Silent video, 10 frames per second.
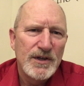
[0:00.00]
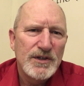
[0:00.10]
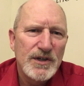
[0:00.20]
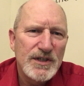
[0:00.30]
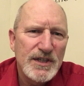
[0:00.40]

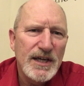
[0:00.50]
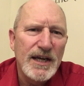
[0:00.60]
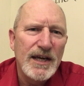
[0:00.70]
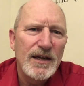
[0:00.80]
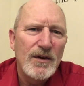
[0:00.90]
to
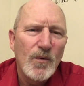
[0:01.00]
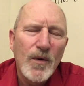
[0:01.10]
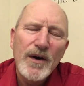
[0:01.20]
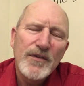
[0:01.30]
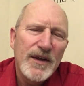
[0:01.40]
see
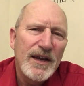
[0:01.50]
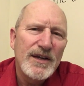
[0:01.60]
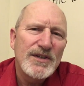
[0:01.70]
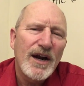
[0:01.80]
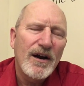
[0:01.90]
where
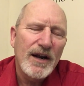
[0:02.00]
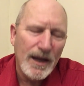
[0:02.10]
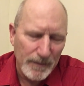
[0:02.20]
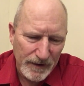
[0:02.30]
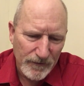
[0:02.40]
these are
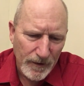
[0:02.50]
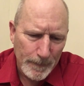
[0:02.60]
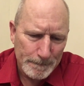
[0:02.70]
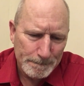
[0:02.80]
coming from.